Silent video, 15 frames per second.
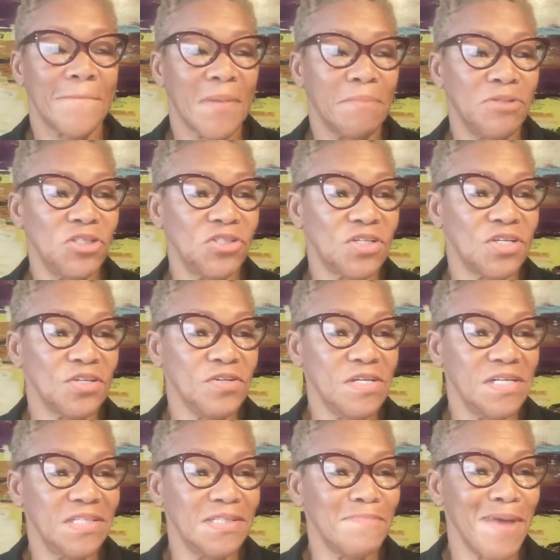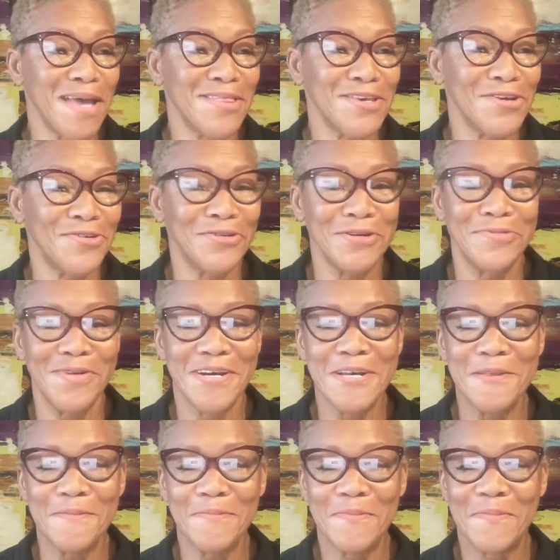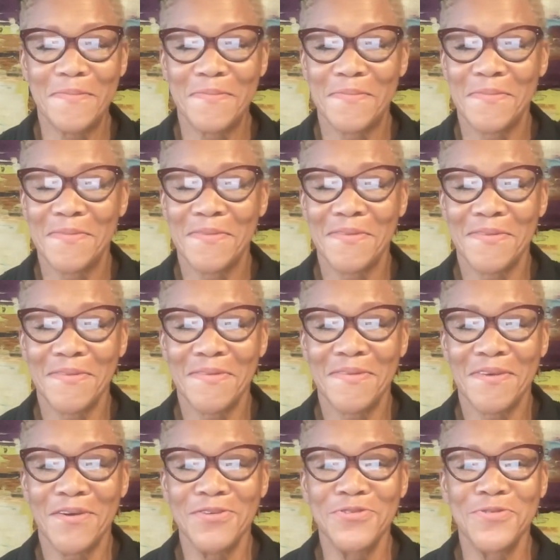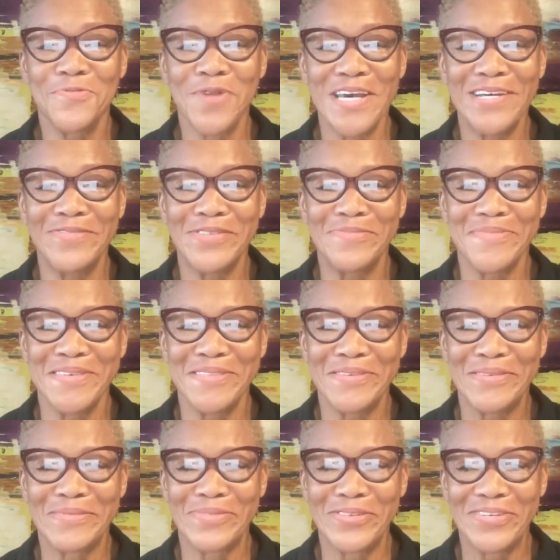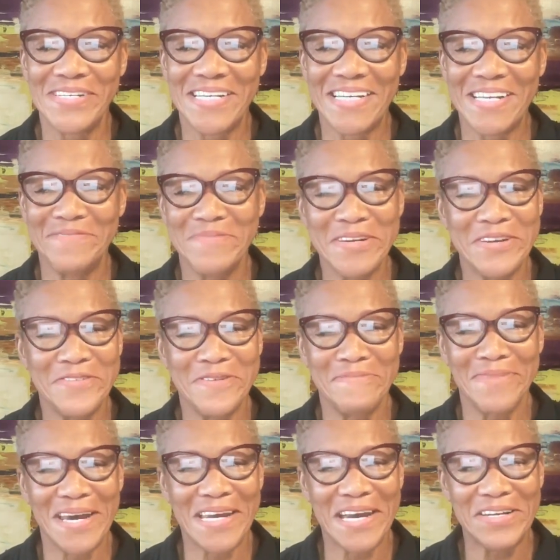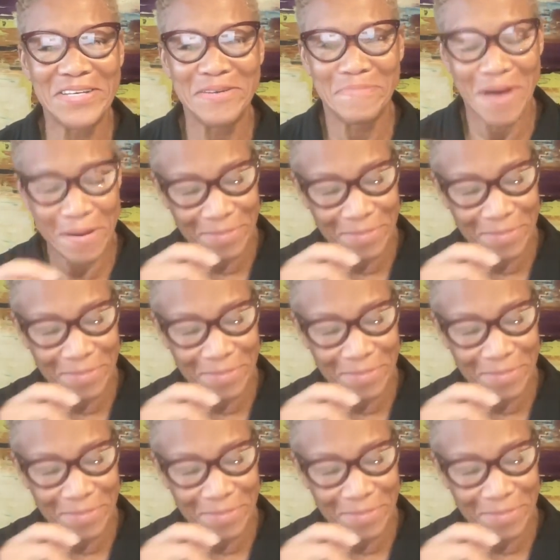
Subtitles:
I'm just curious, am I the only one? Are you awake with me this morning? Let me know I'm not out here by